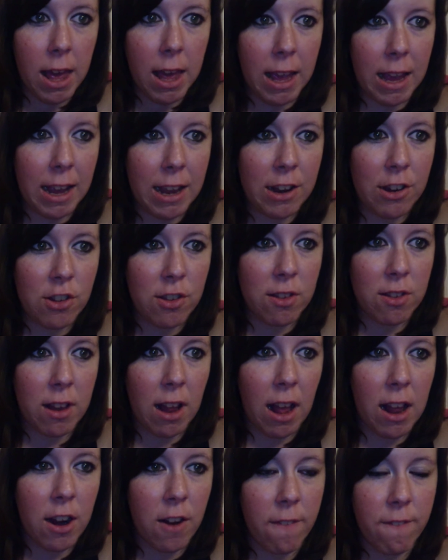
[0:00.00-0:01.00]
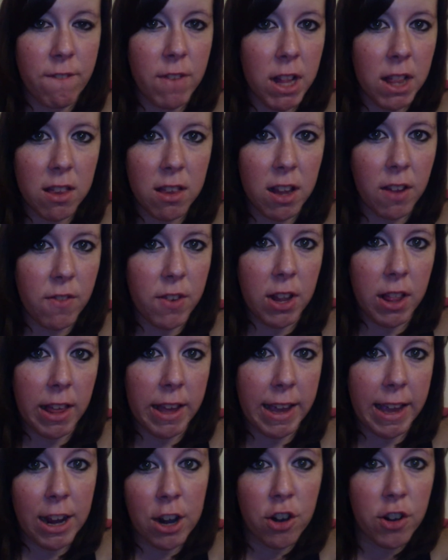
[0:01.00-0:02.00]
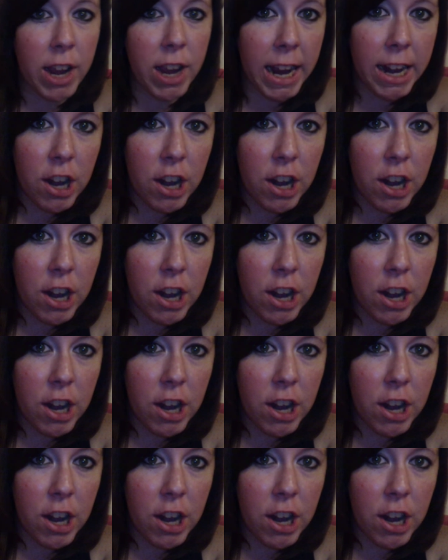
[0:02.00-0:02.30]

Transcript: and just, I don't know, fun stuff to like entertain